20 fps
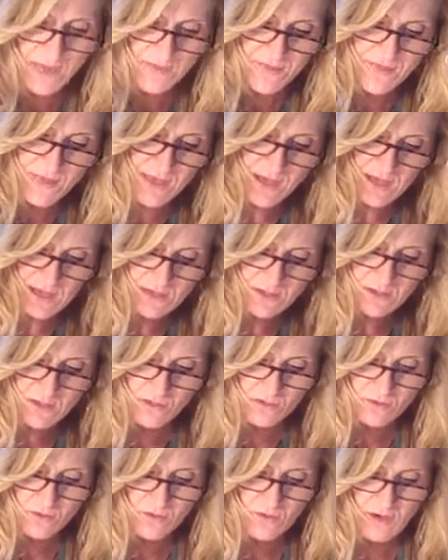And then
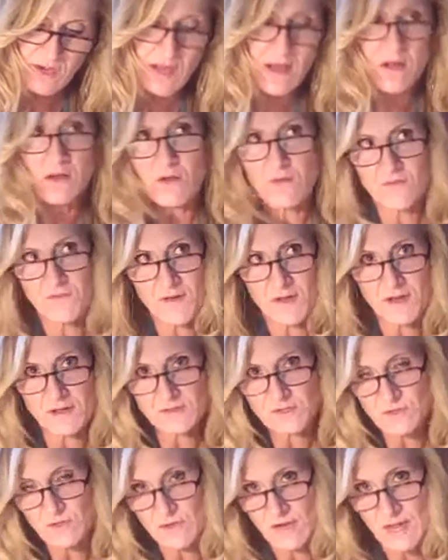your
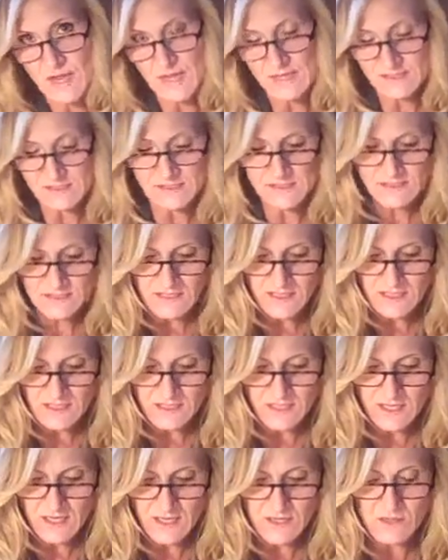ALK-Phos, your AST,
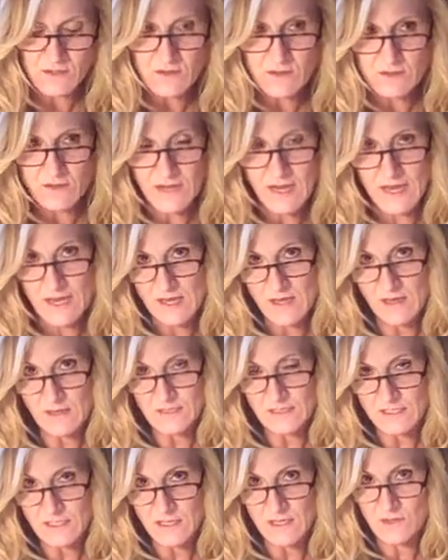and your
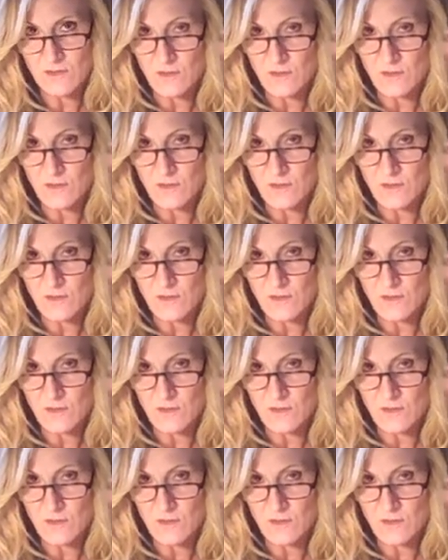ALT,